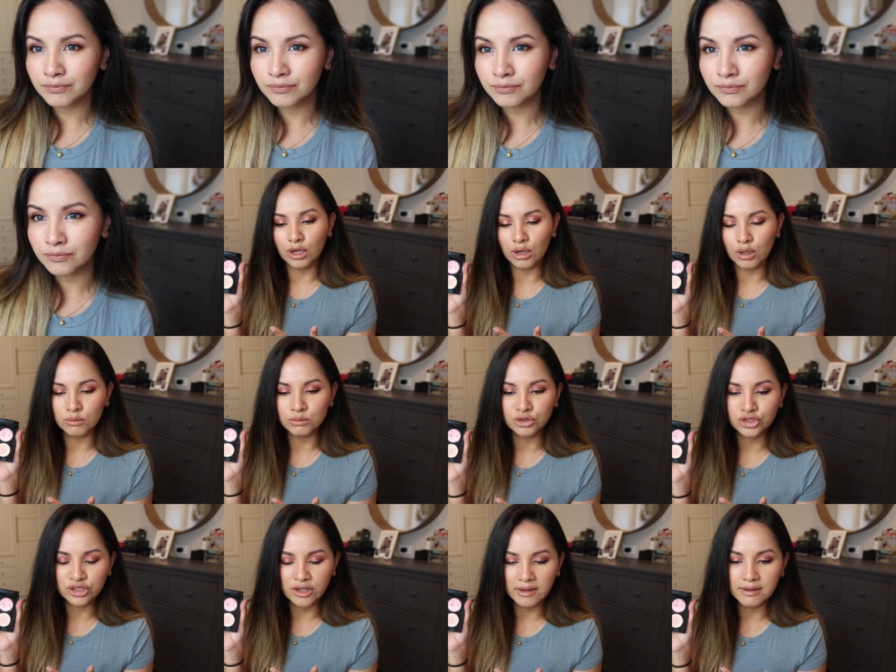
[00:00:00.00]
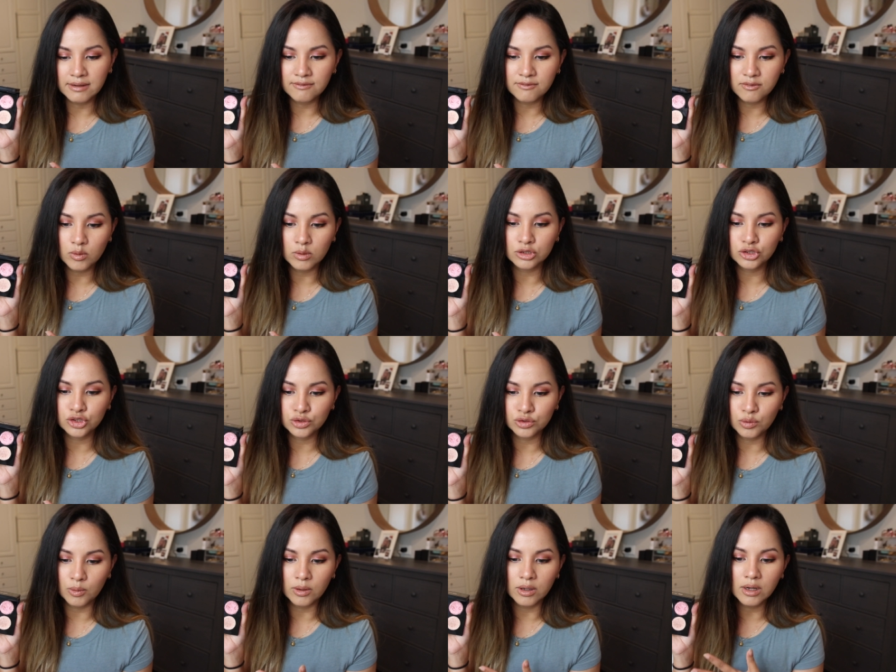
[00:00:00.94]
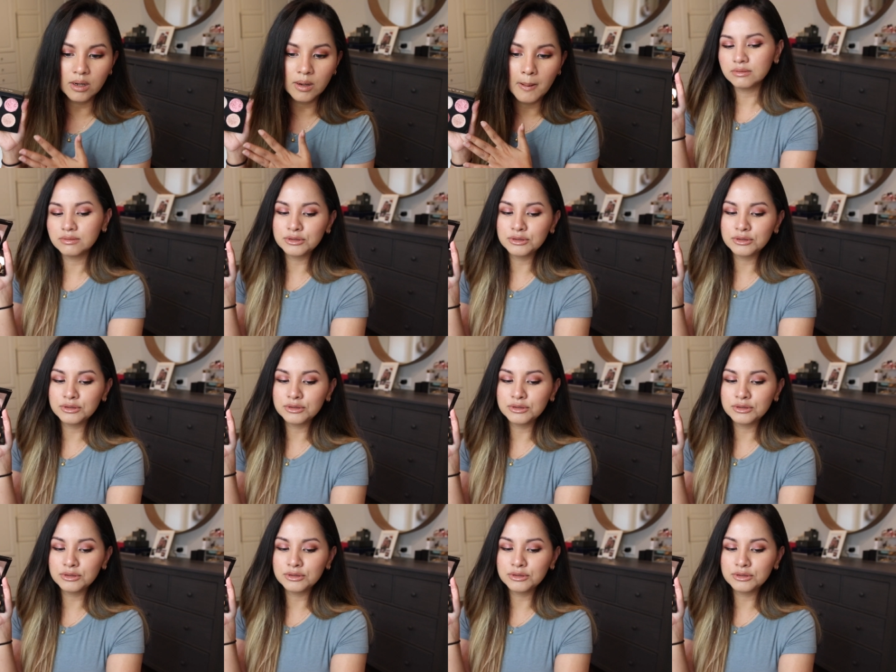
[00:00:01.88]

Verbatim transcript: standalone shade for sure.